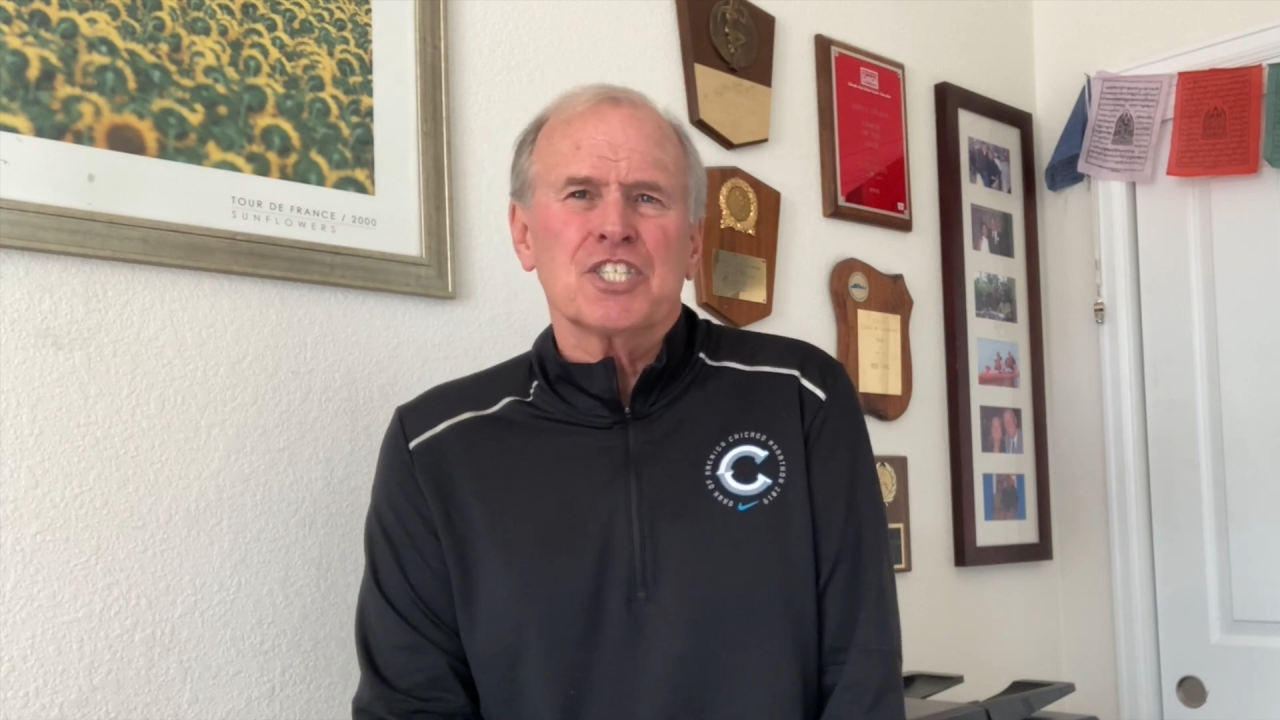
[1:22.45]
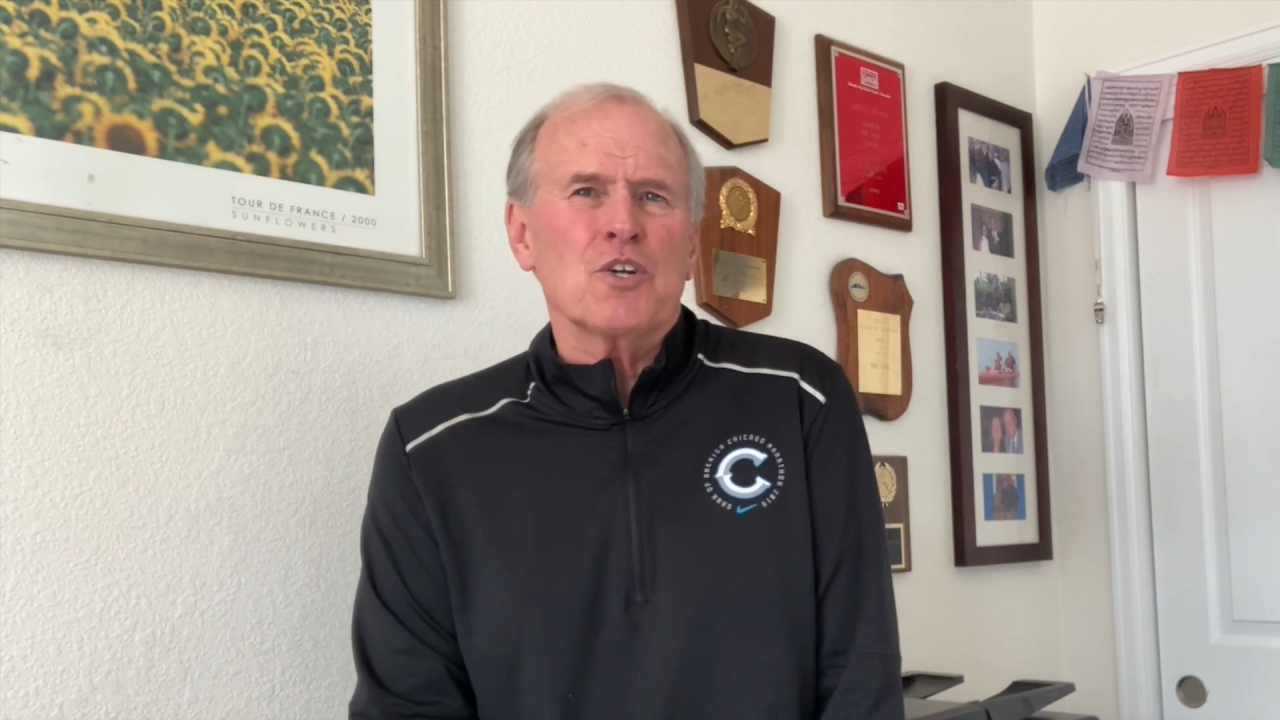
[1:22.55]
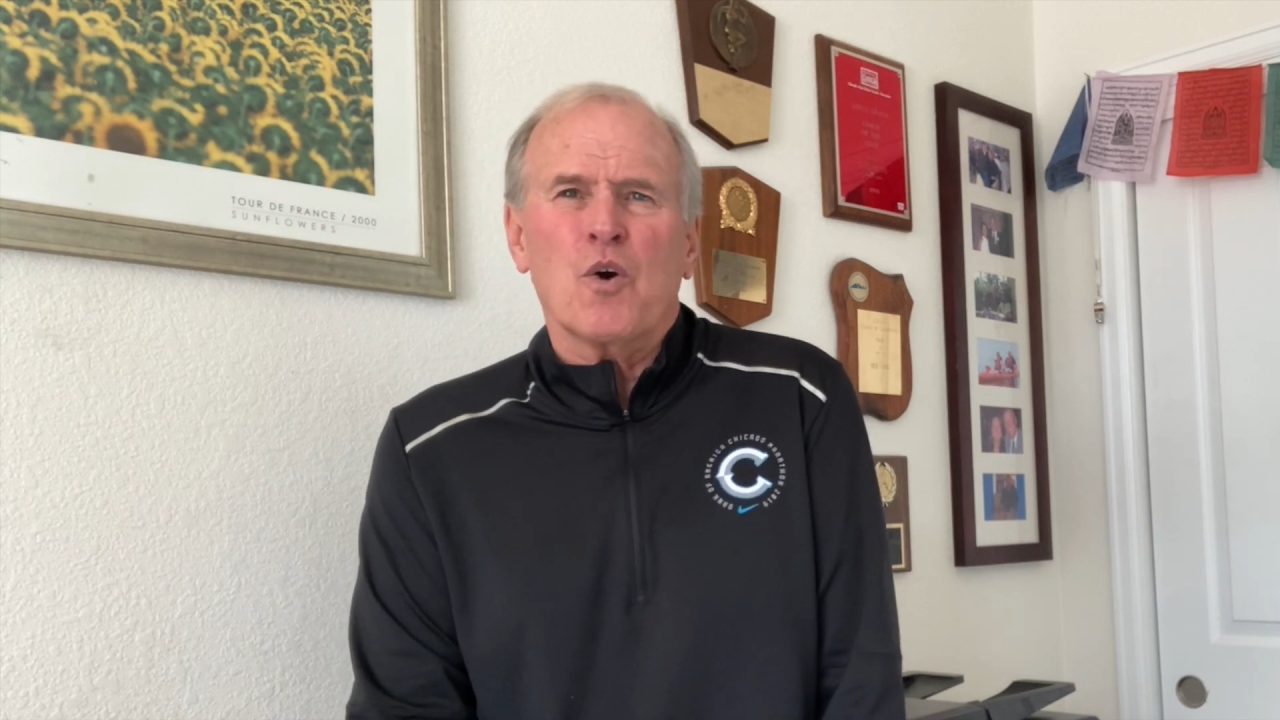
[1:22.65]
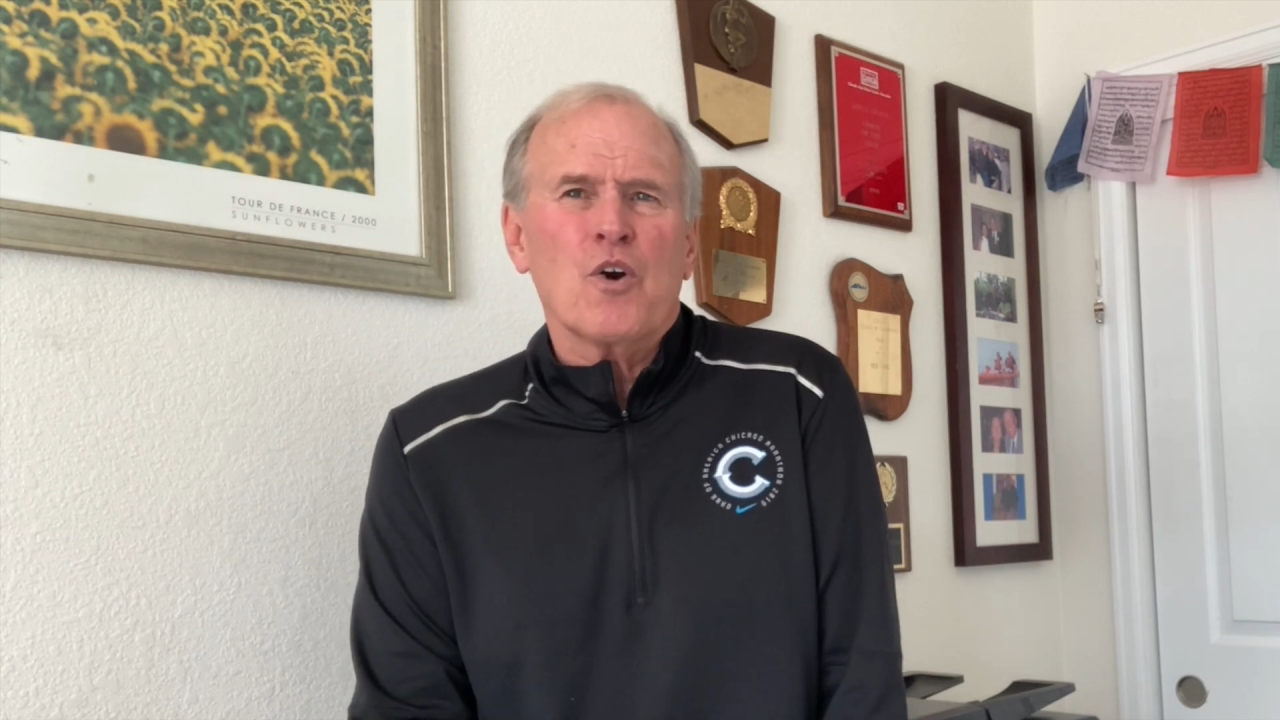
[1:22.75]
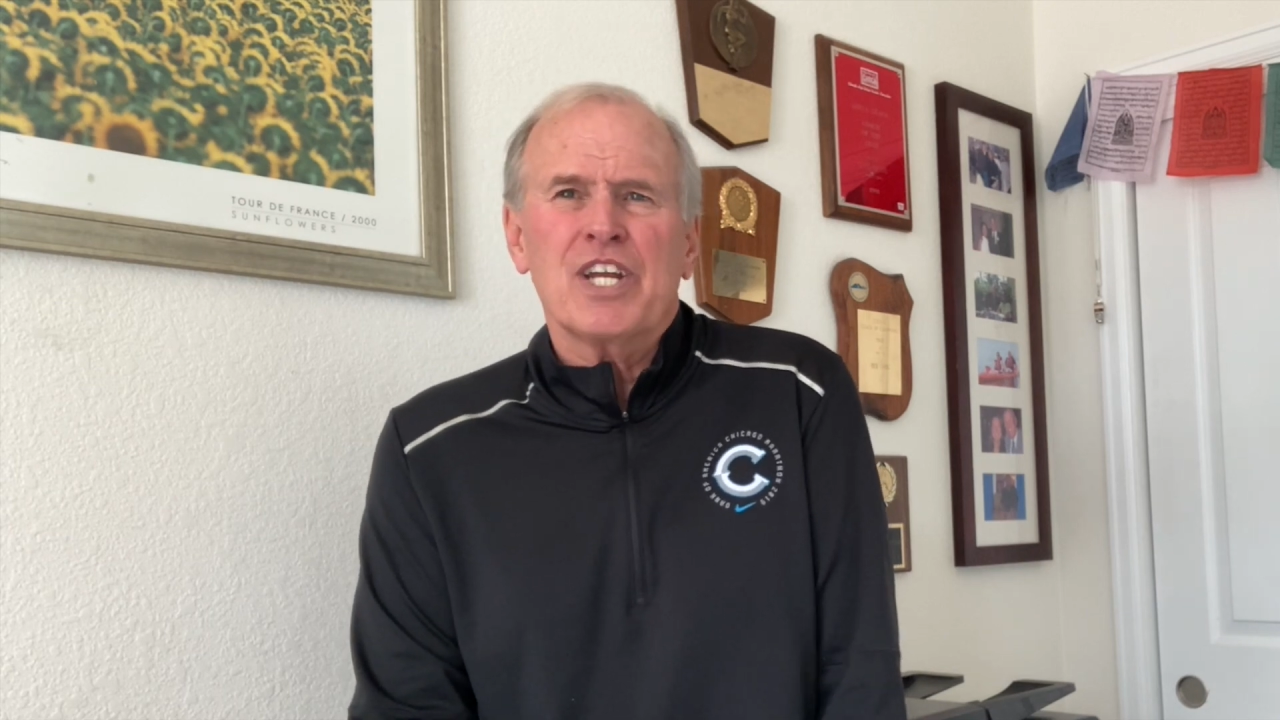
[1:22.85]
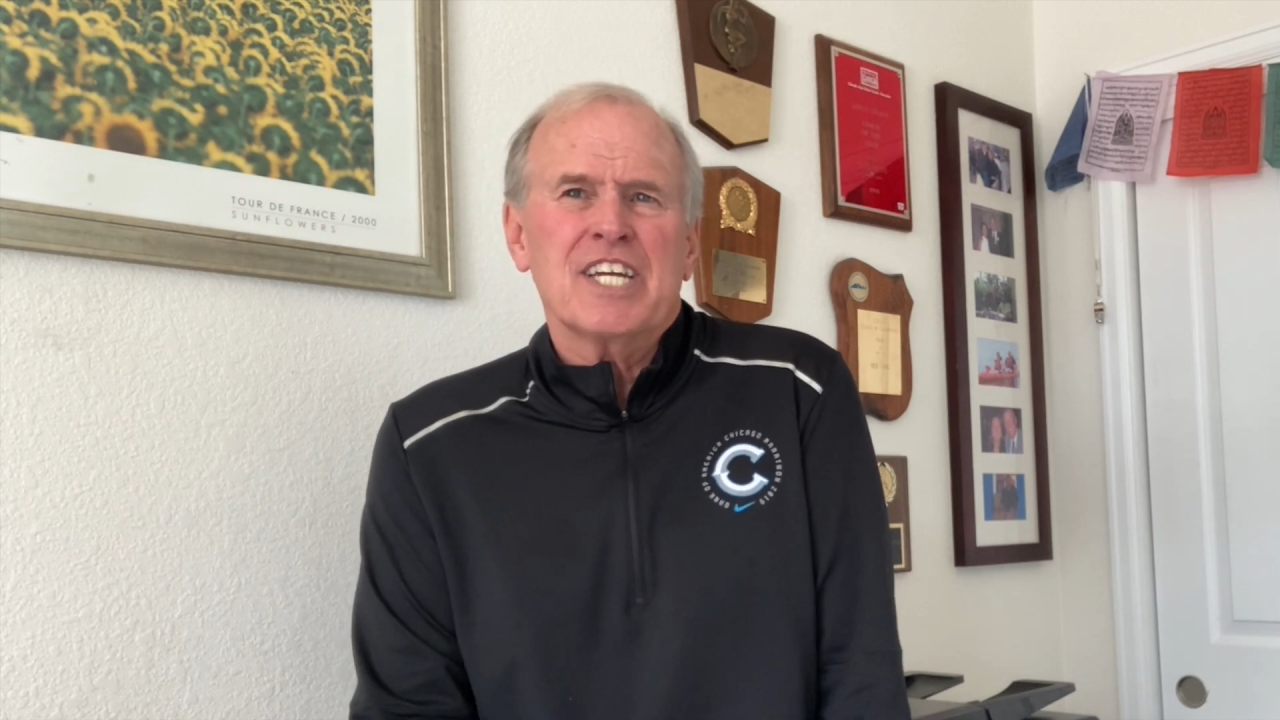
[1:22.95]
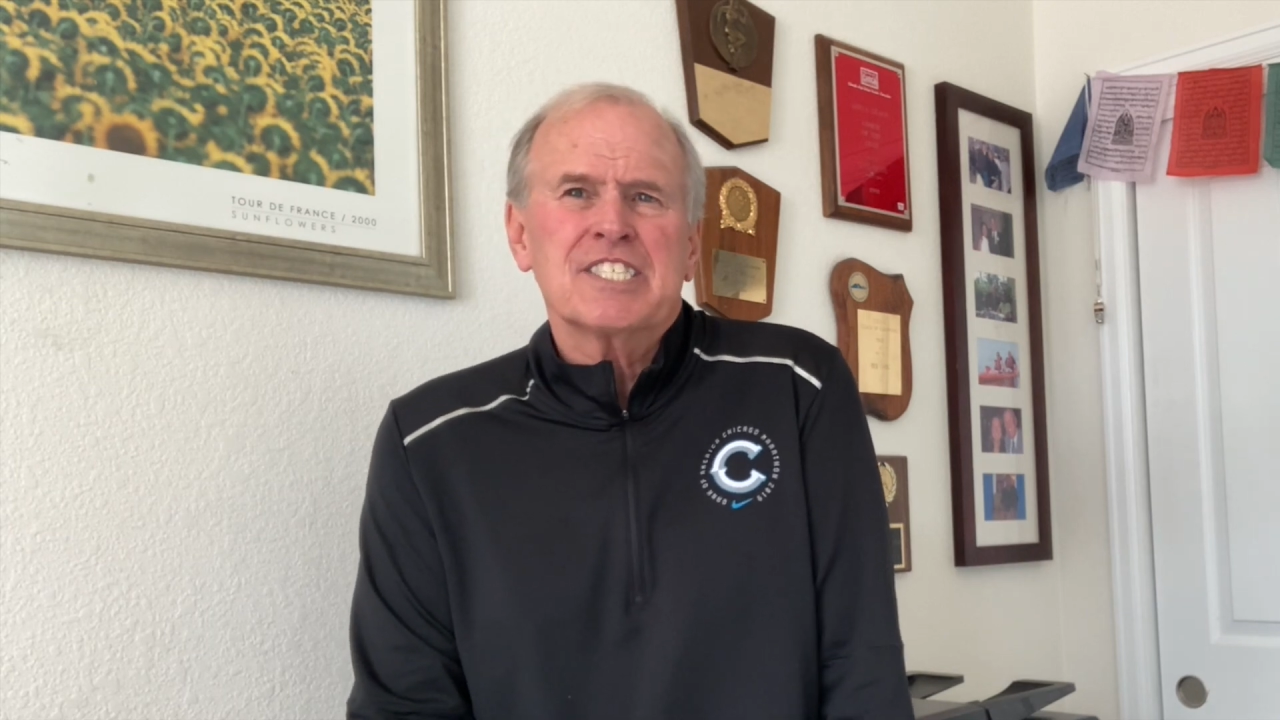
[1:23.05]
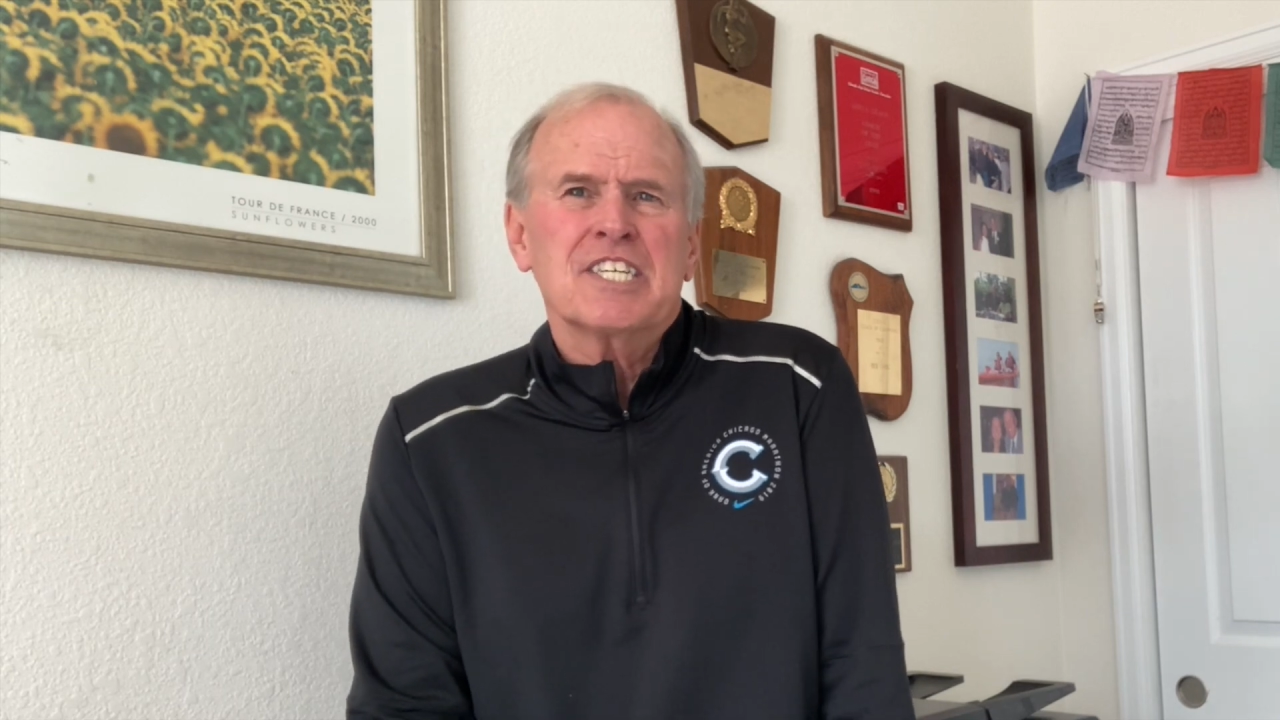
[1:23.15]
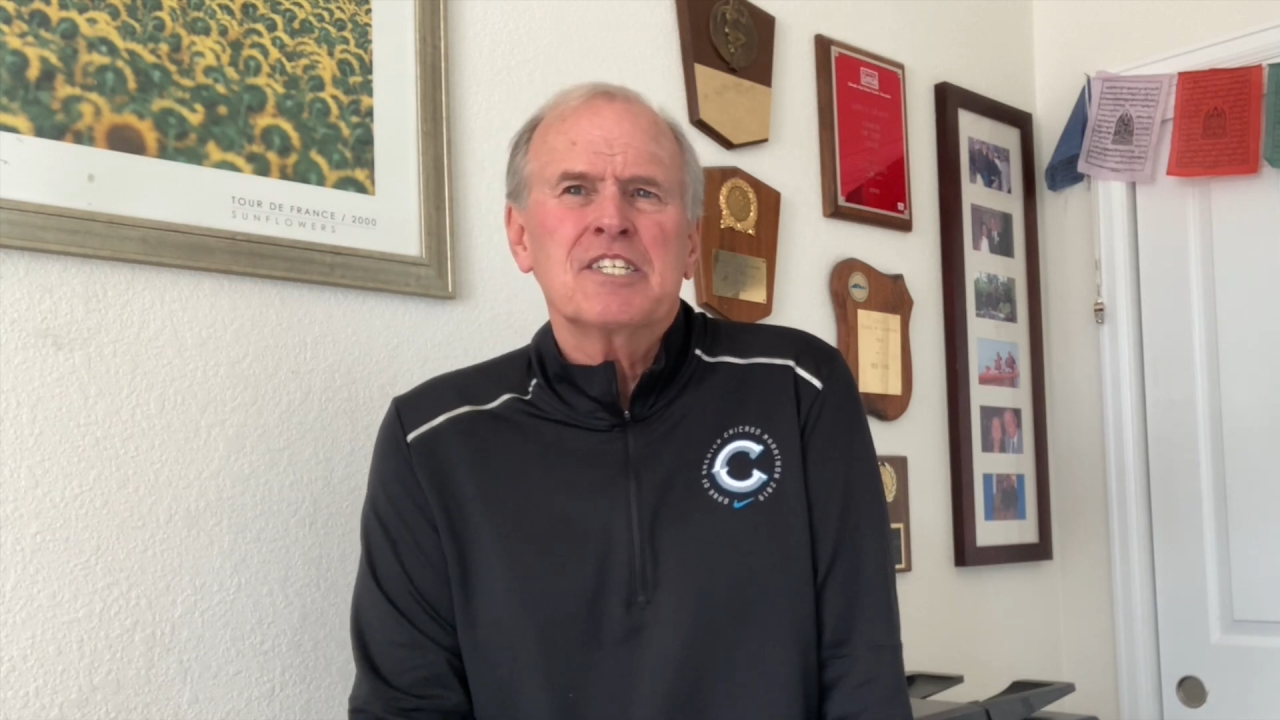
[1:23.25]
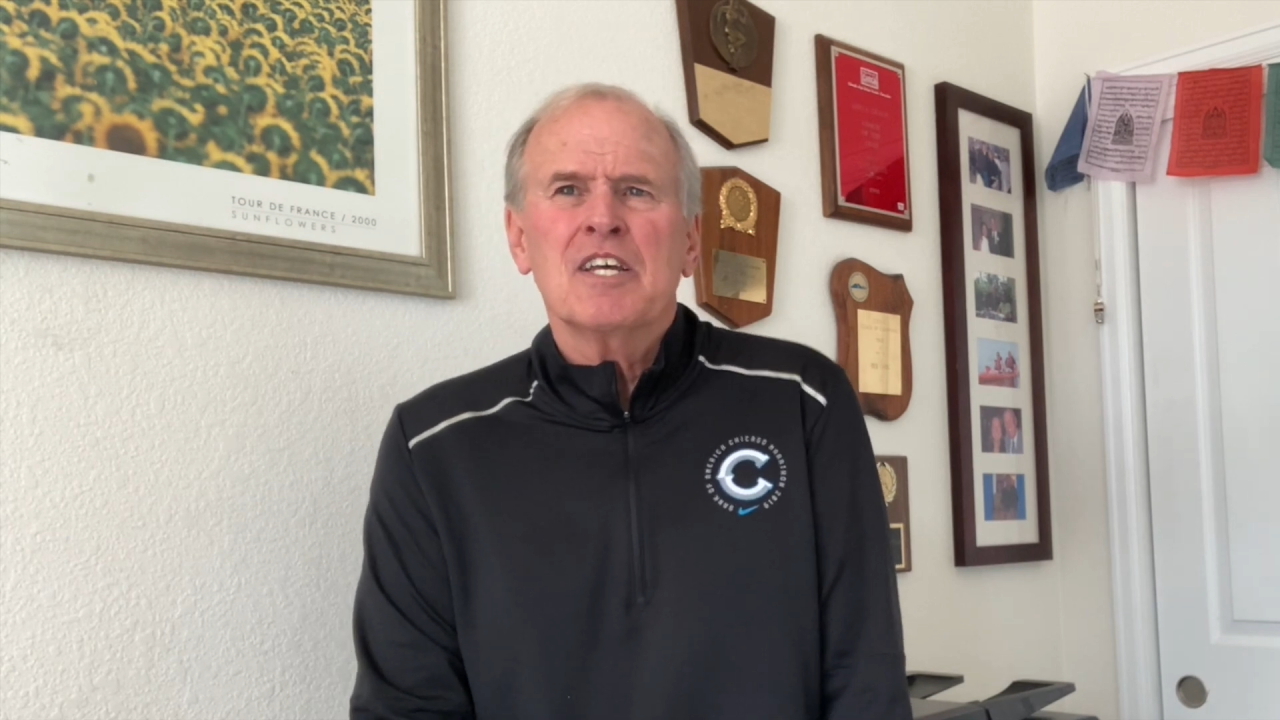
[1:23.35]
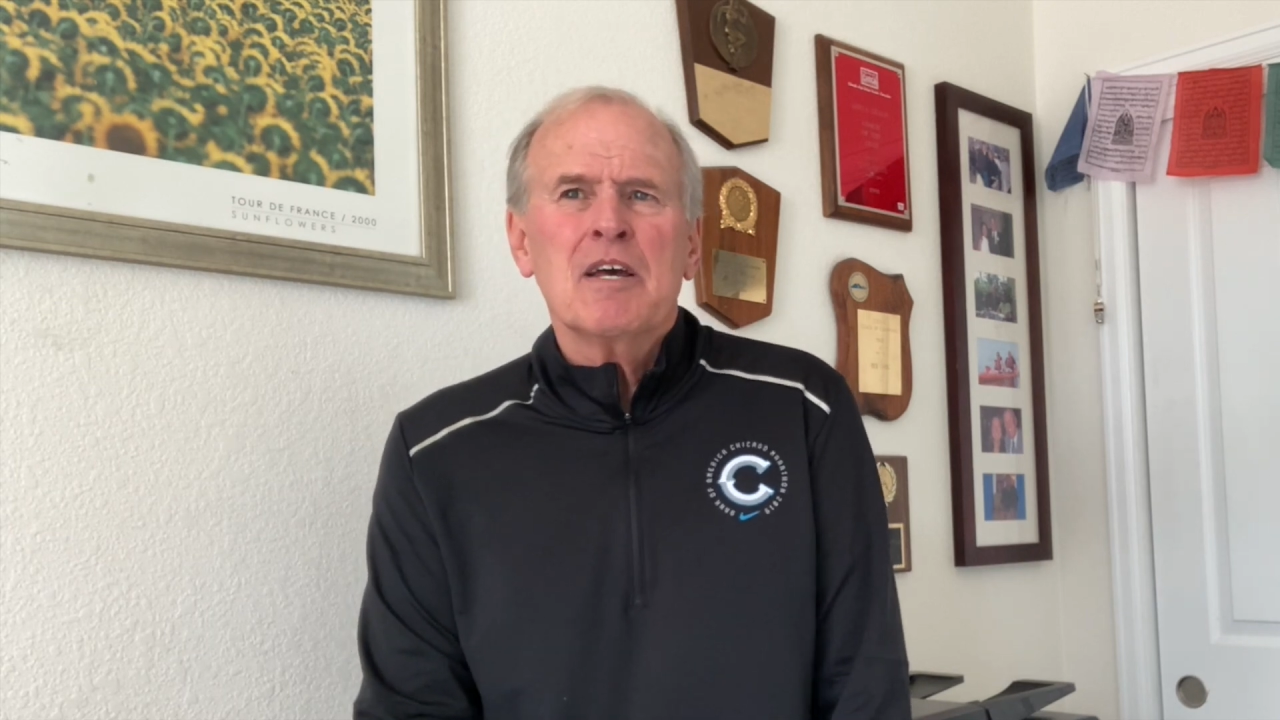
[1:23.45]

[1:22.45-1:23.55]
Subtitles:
oriented,